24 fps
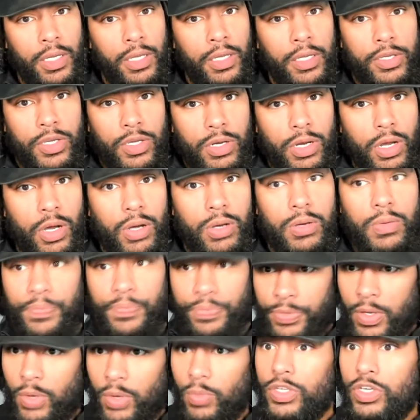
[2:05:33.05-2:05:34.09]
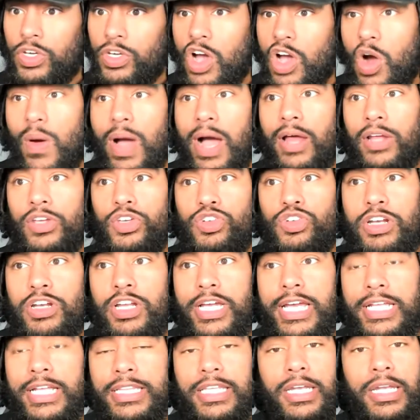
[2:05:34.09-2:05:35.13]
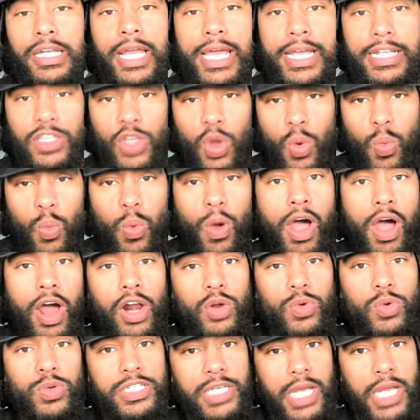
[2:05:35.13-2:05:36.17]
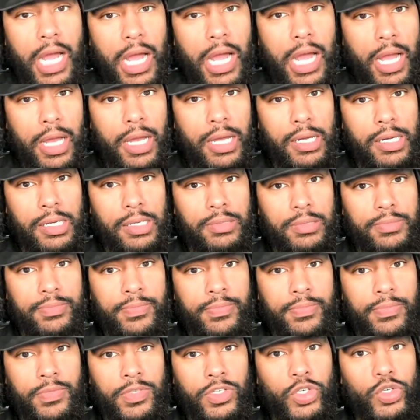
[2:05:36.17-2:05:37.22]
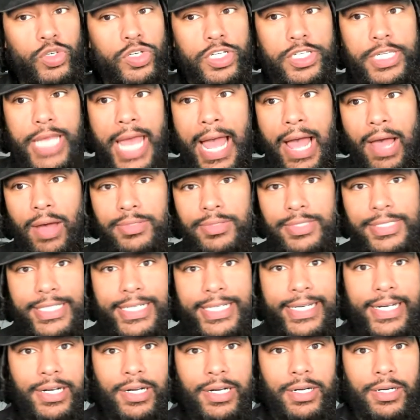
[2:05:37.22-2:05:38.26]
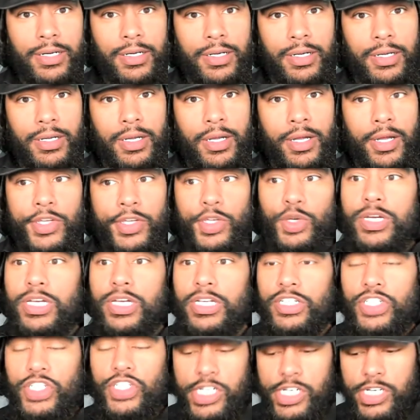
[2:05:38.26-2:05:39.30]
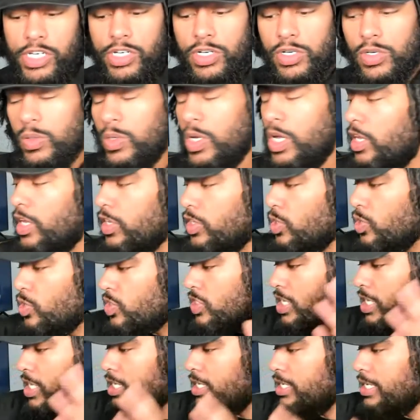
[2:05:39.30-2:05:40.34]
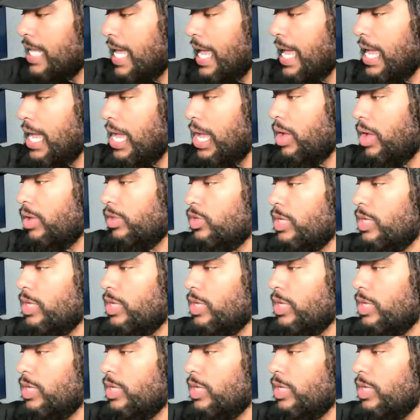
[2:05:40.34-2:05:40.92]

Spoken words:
You know, when you go out and you look at the lake, the water is calm. You just out there. You can chill. You sitting down.